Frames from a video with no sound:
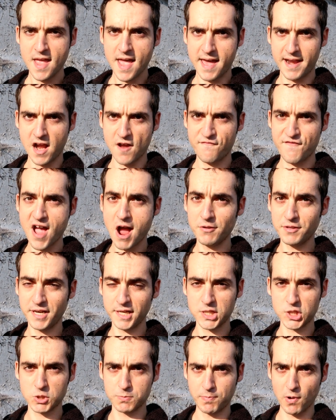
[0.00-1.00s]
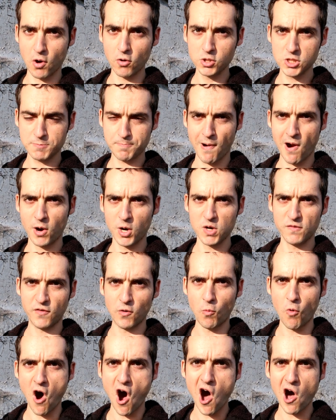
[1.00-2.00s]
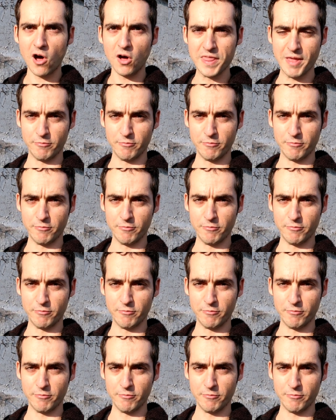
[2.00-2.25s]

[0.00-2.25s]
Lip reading: and I found an exposed part of a wall